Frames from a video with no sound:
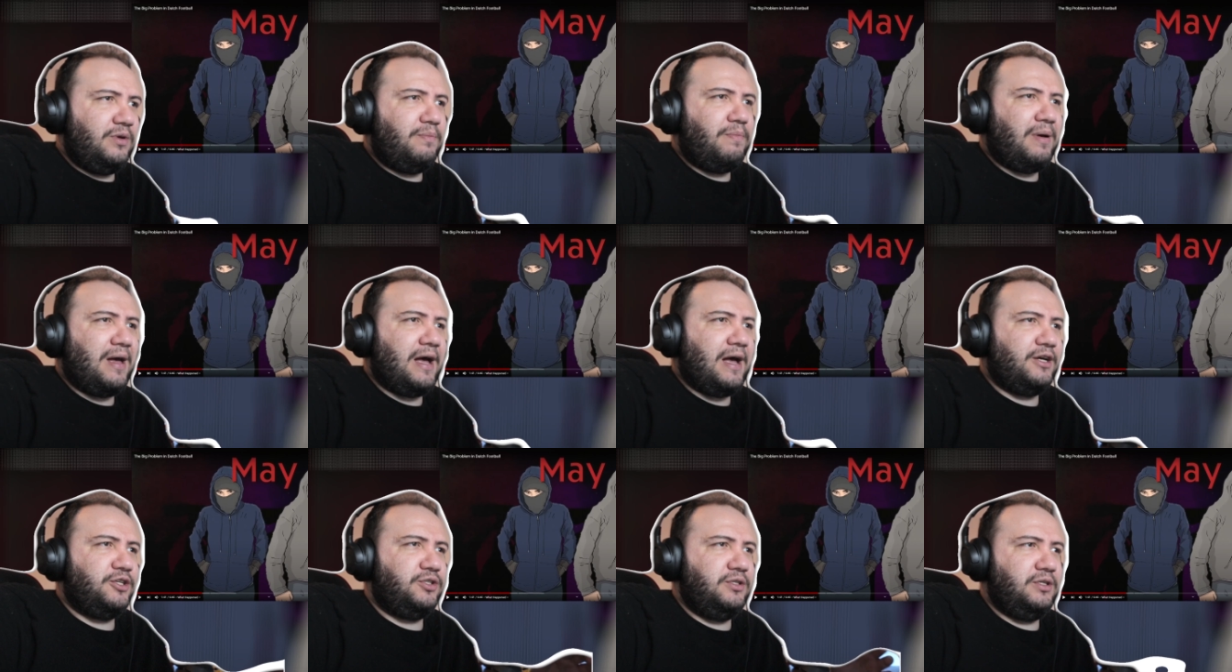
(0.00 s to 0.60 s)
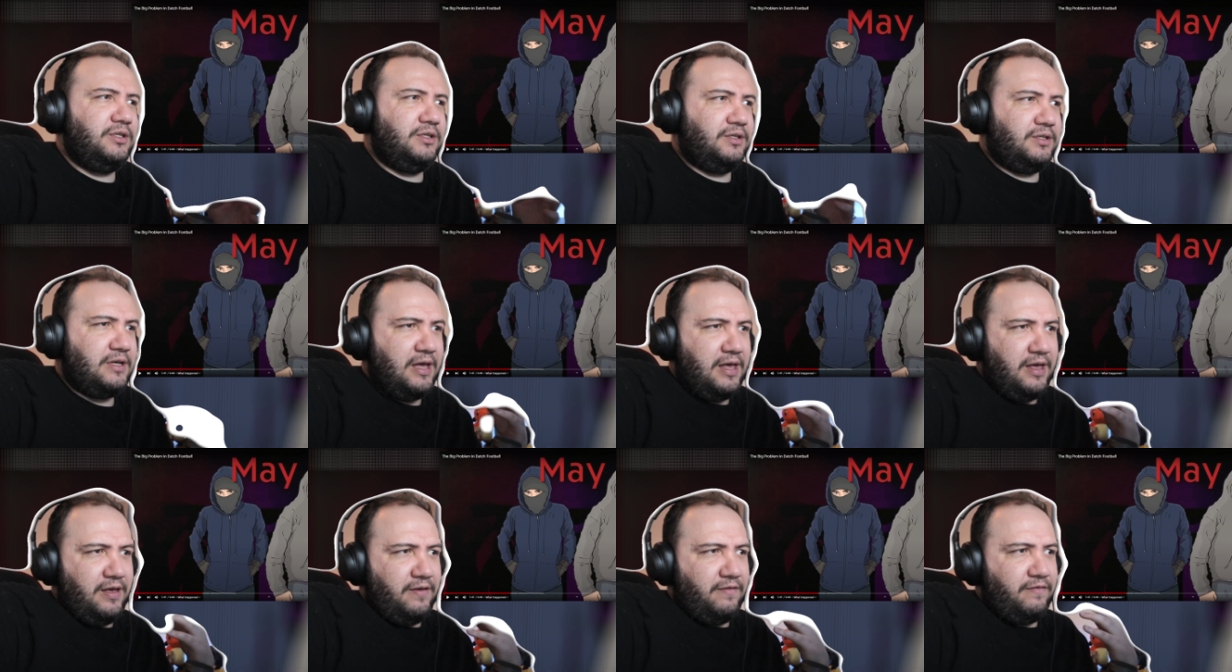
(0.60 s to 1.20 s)
passionate,
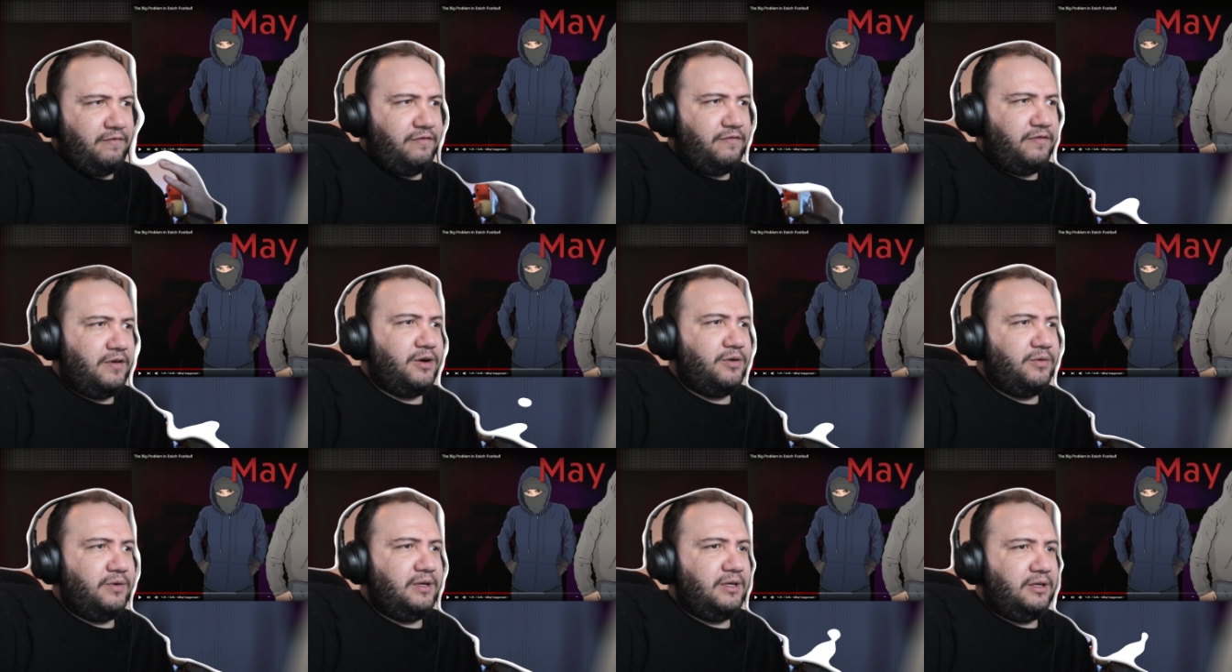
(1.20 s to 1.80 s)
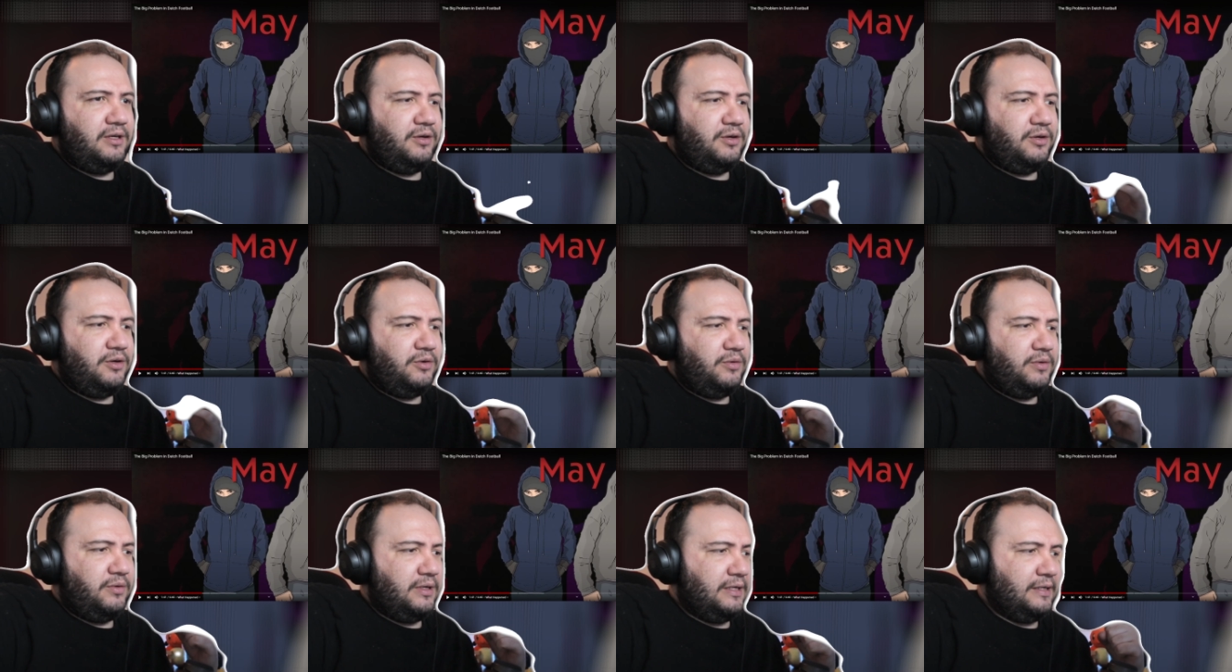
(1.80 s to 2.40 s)
very,
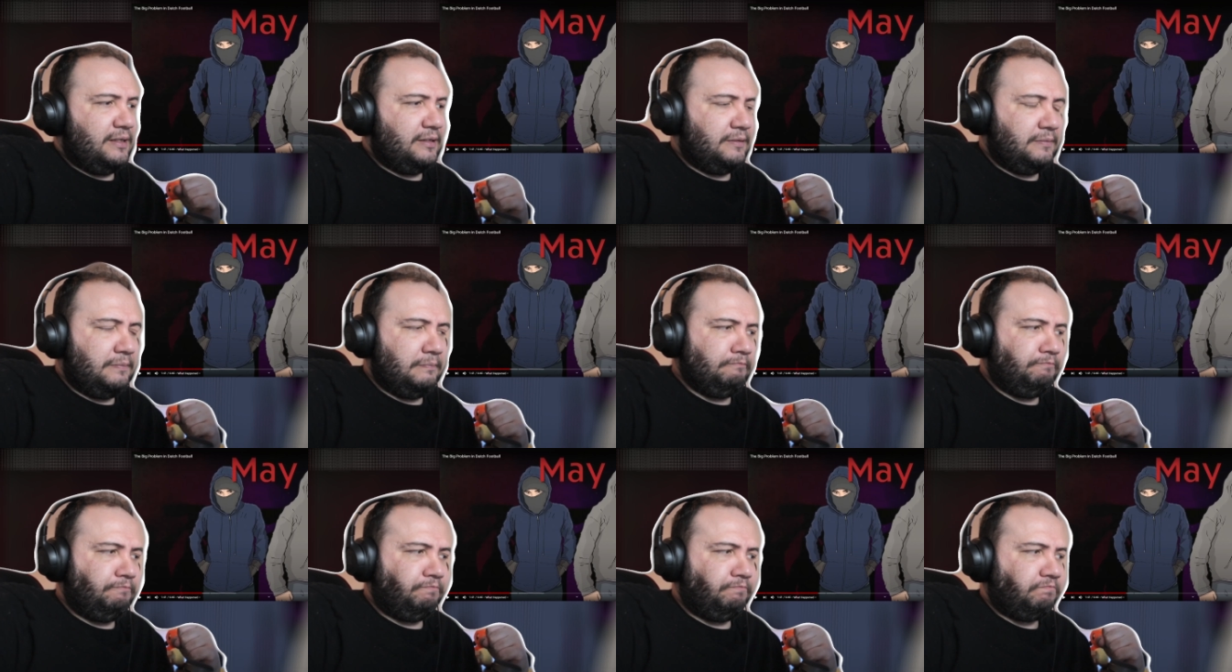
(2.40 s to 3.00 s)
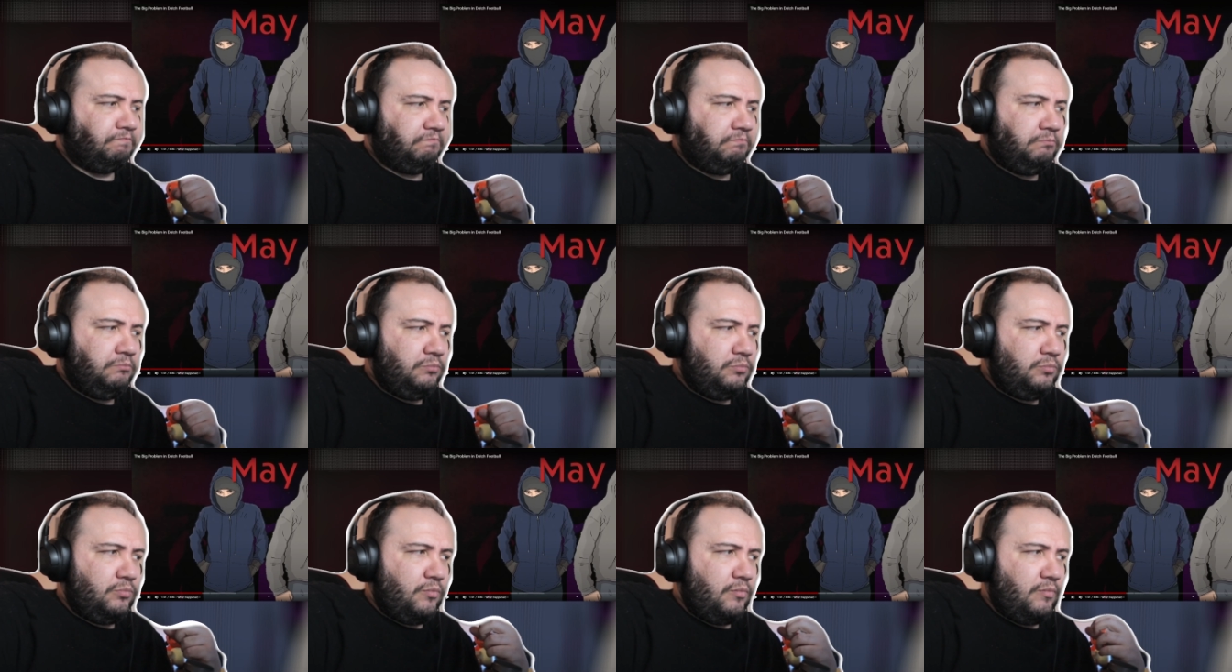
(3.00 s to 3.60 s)
the
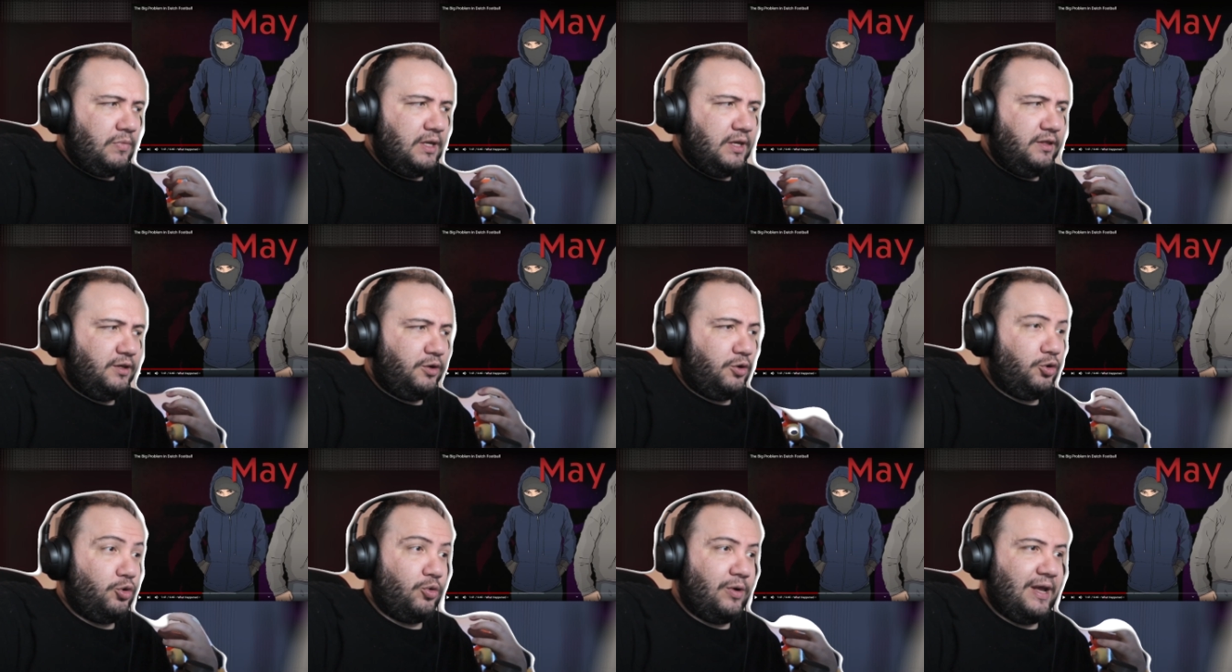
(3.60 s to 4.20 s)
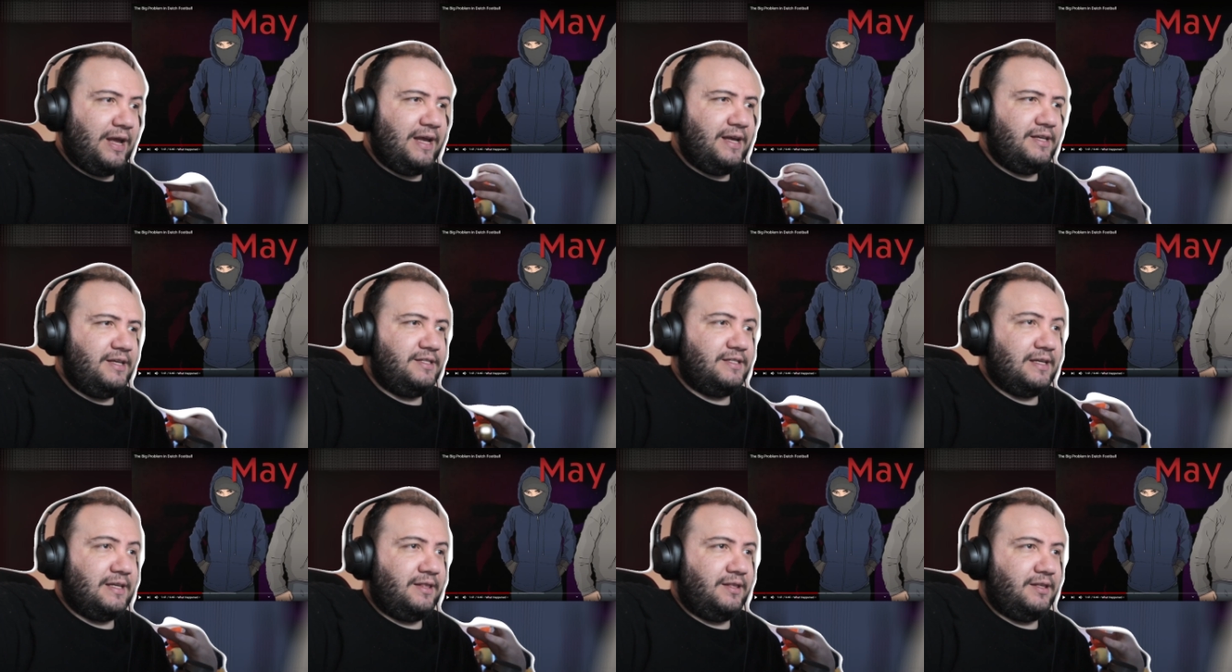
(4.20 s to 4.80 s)

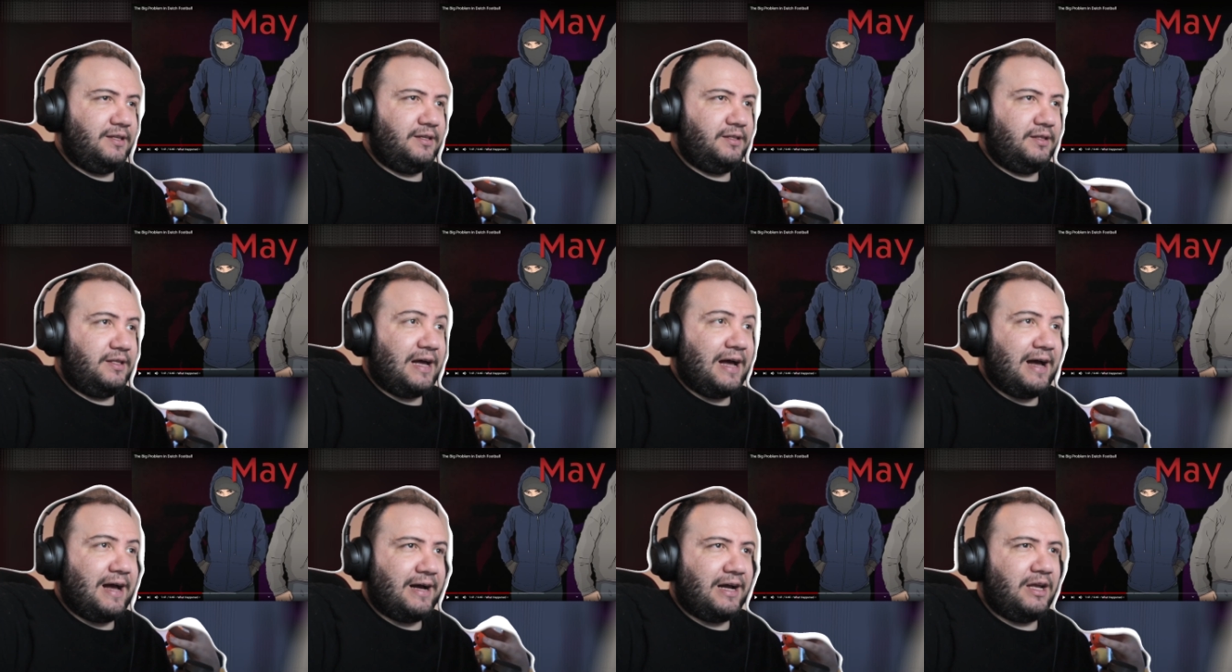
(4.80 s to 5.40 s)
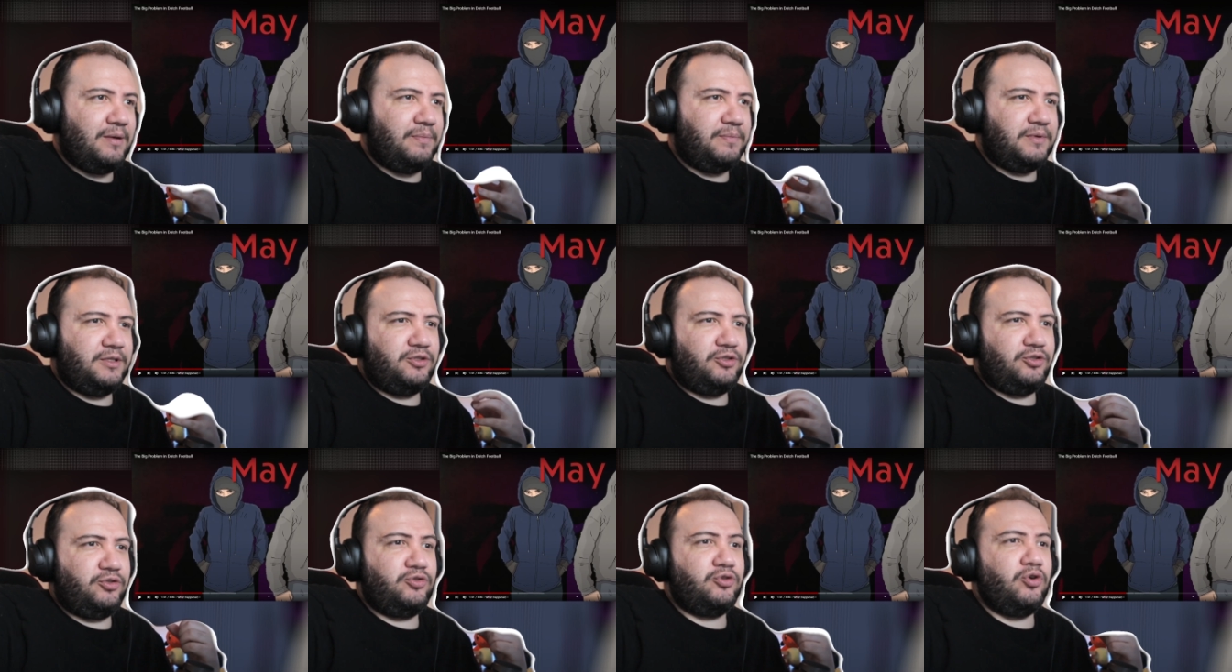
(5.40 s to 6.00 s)
craze and the hype
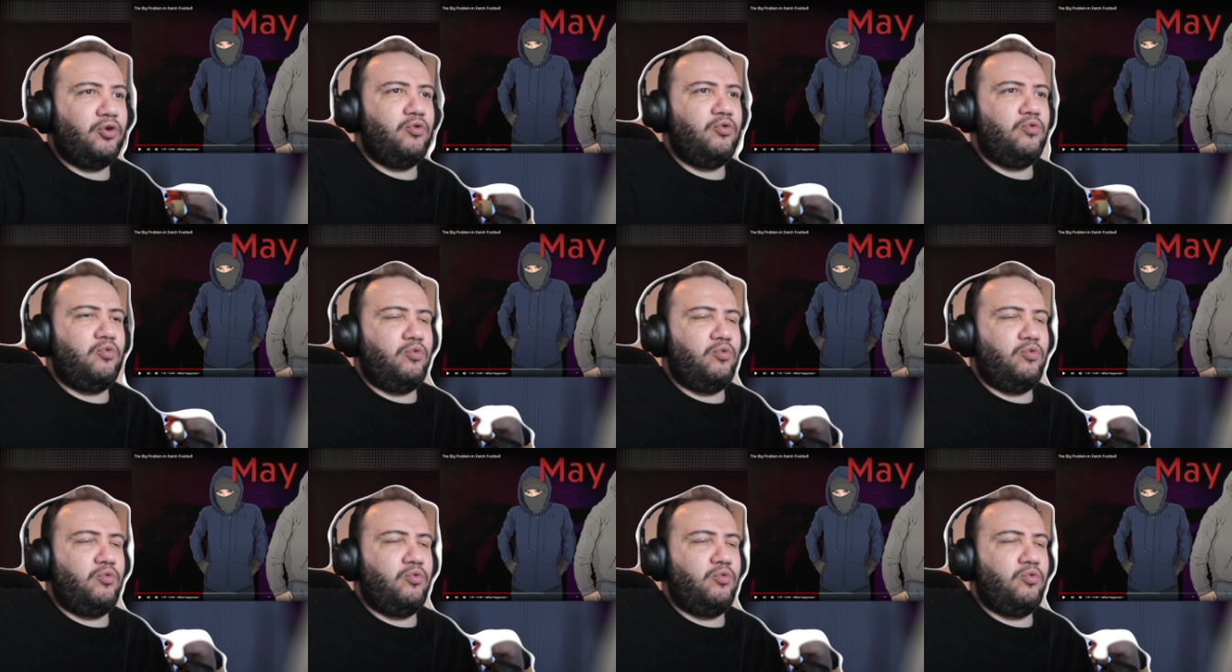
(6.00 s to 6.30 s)
is so